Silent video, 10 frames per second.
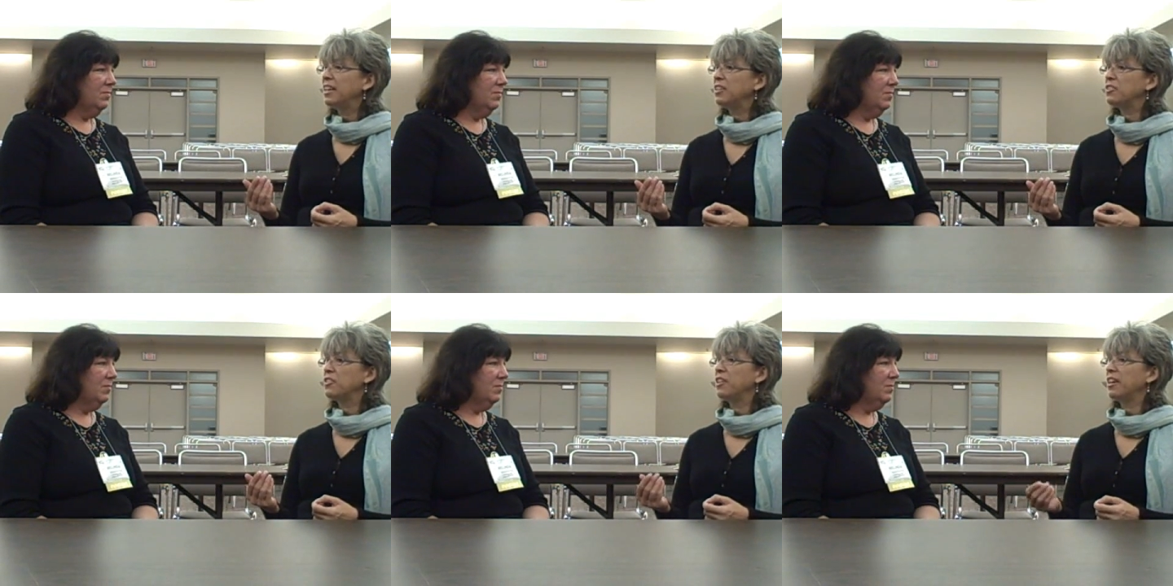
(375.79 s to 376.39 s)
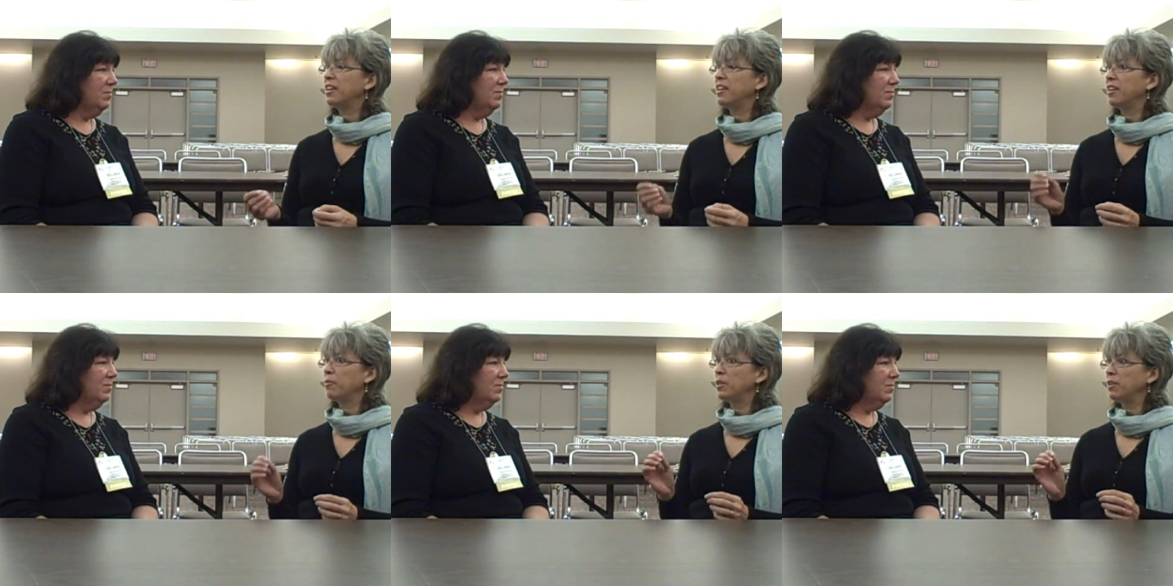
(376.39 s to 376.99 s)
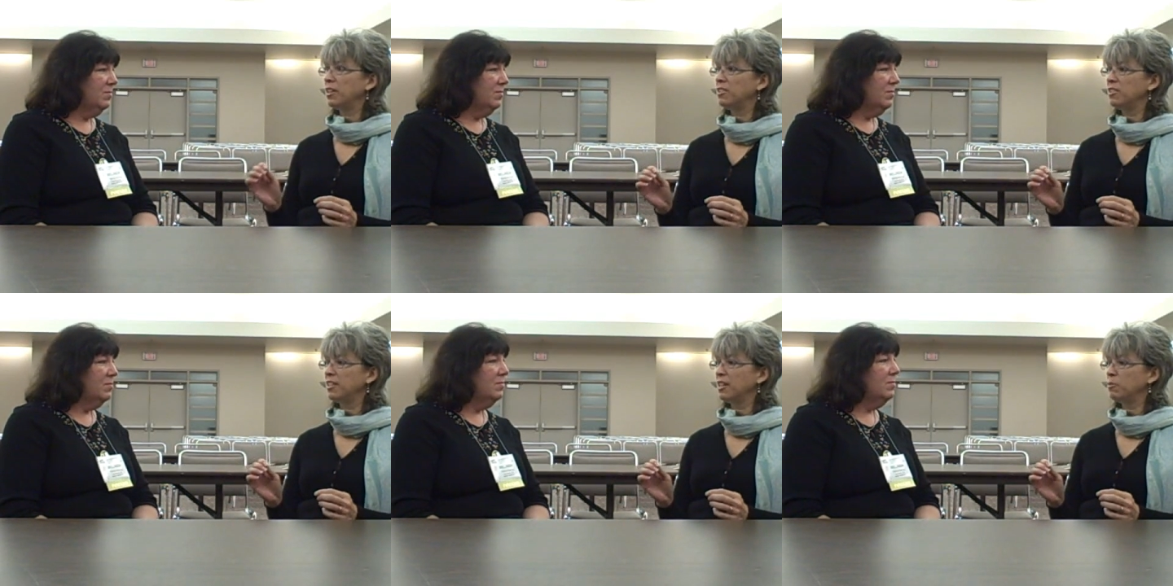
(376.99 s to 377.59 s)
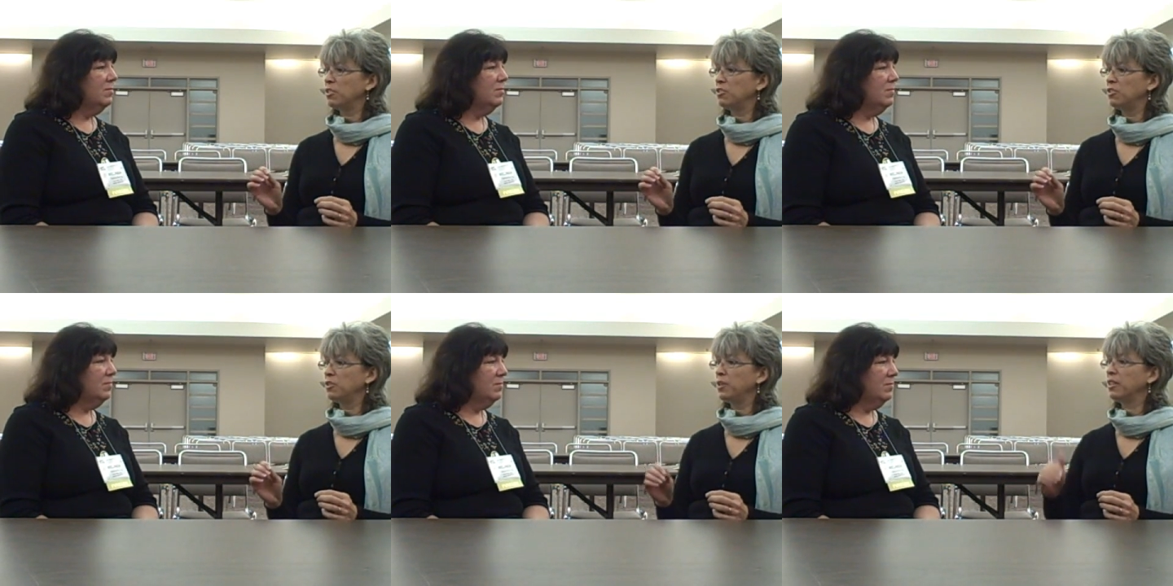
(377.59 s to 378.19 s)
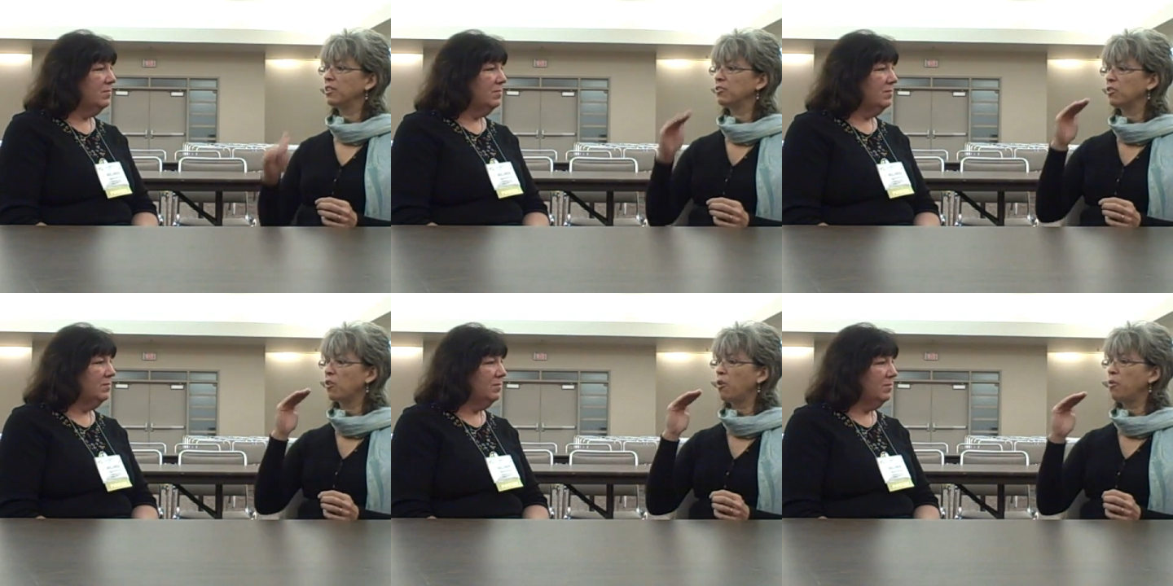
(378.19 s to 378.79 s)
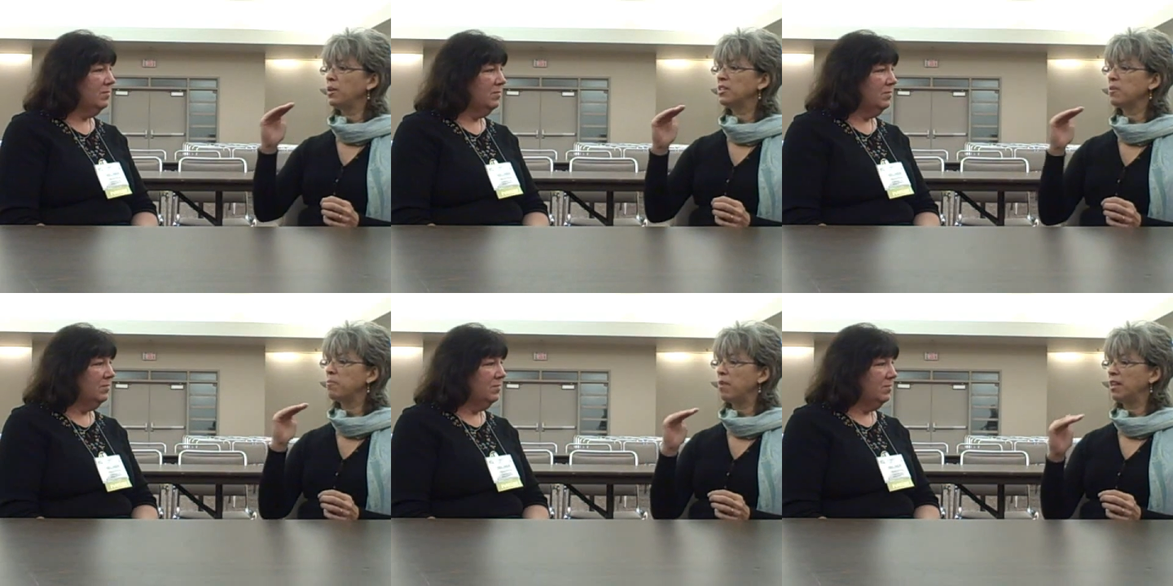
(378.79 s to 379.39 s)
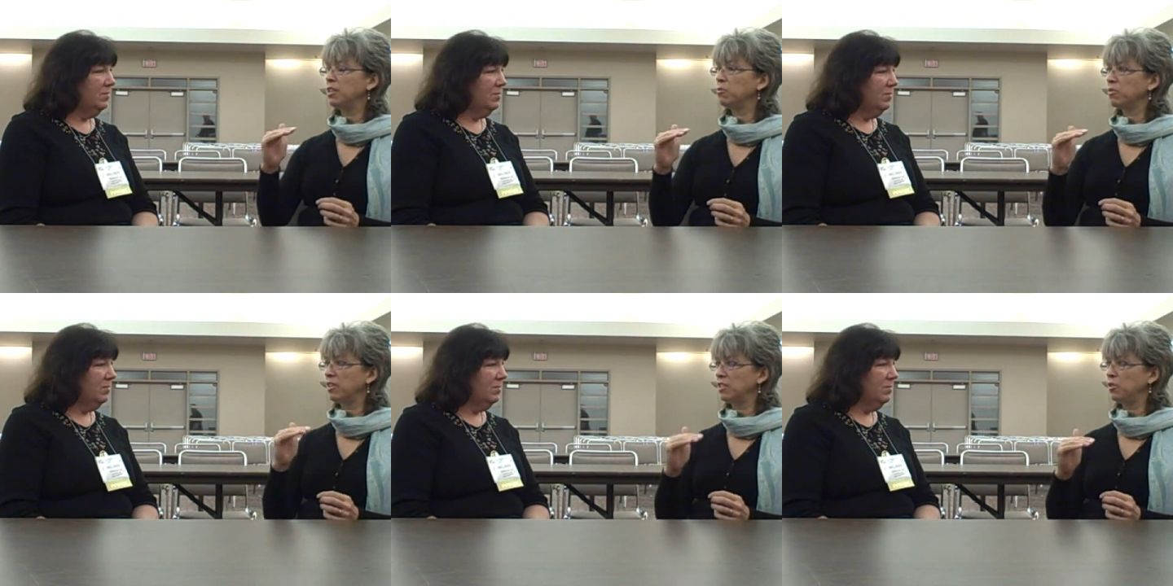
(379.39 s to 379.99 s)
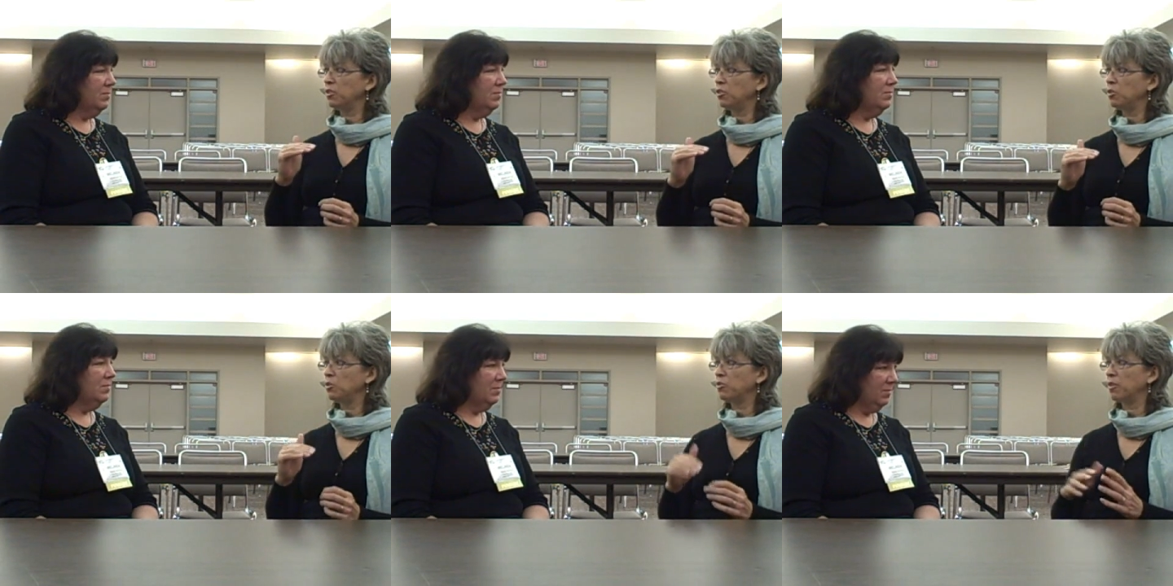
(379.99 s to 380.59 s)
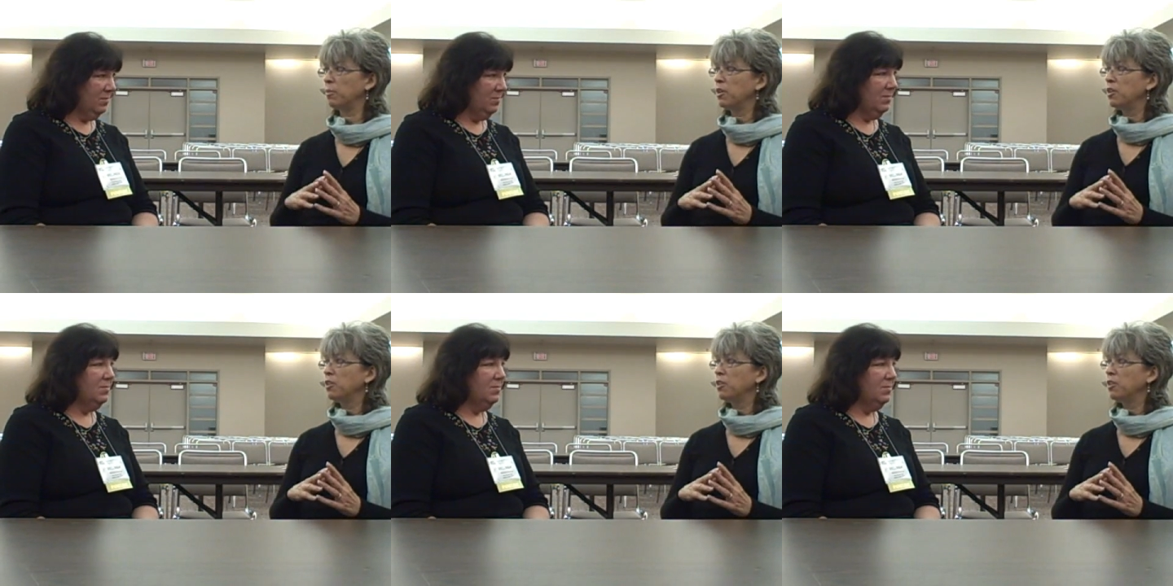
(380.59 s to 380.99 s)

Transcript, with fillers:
Speaker 1: is that when you understand what you're doing, there's always a menu of things you can choose from,